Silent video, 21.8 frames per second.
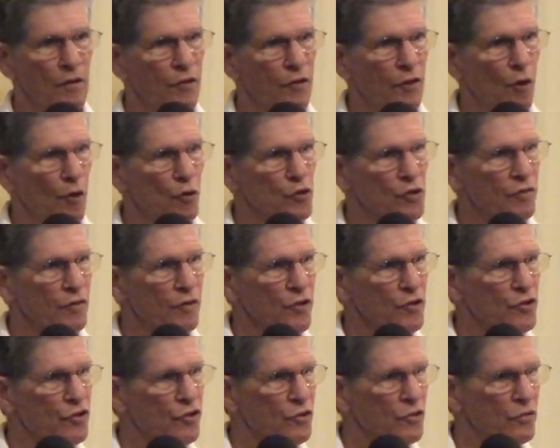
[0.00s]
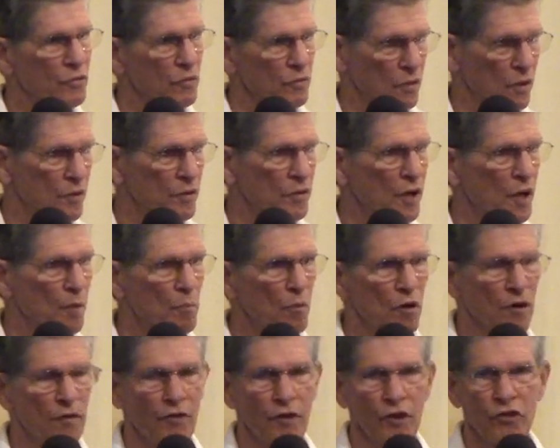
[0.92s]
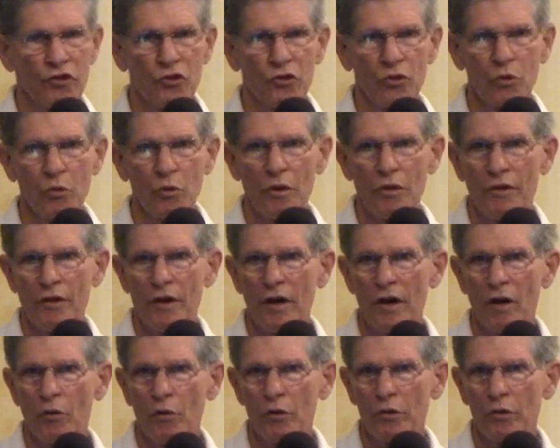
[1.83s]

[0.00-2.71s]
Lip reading: those of us, a number of us who were there,